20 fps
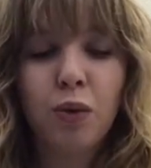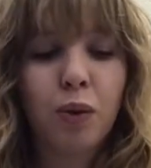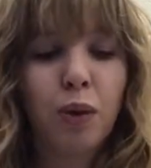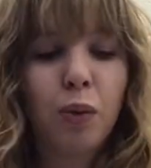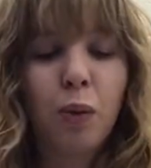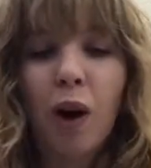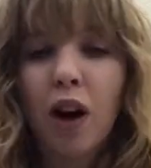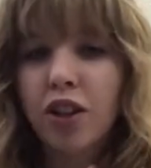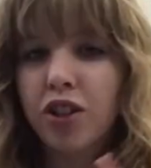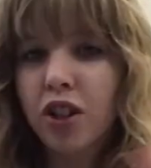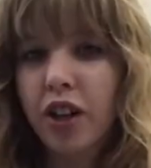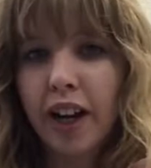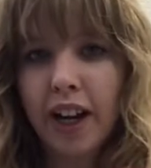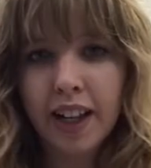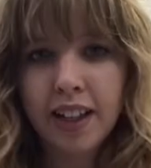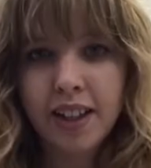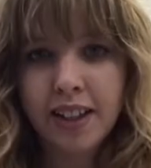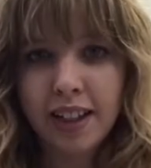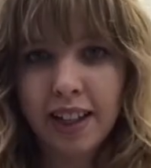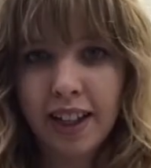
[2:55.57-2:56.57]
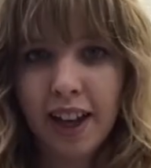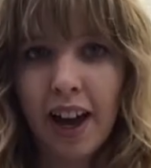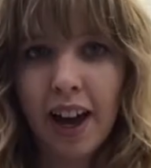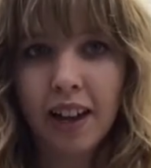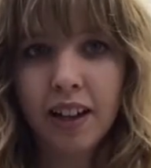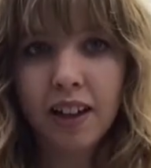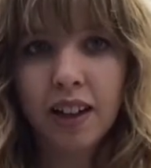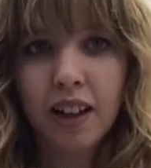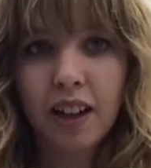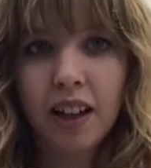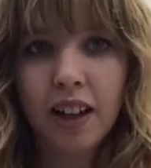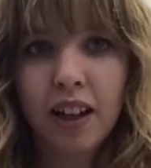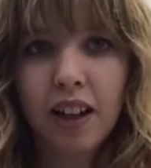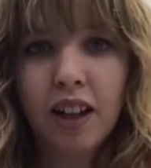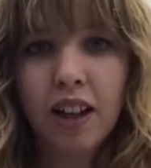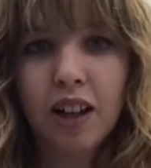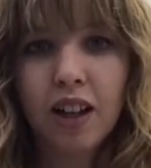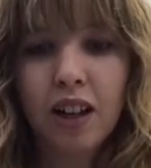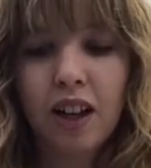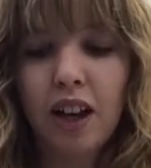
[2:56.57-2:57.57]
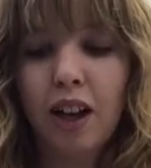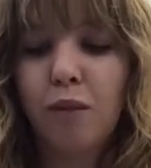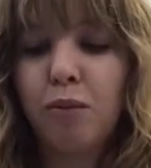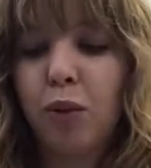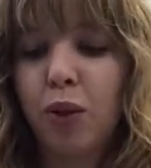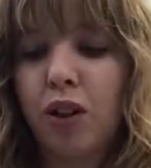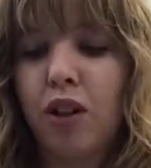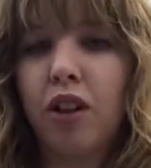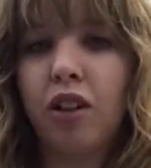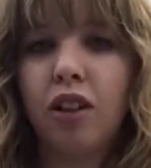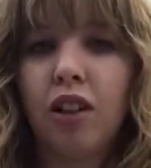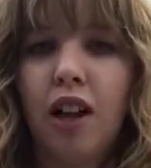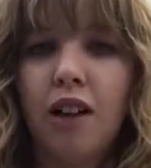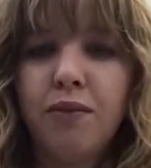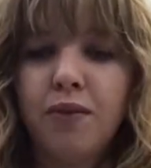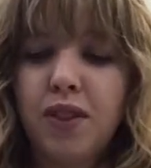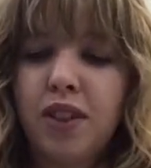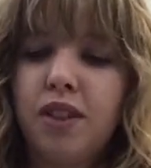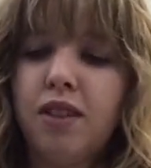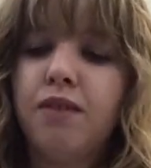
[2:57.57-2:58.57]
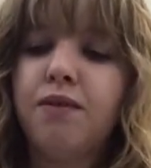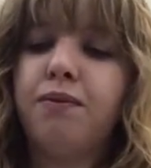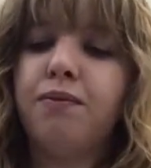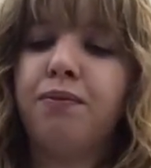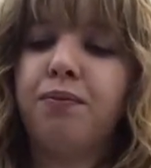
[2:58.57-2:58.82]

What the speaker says: we wash our hands again, and put on gloves.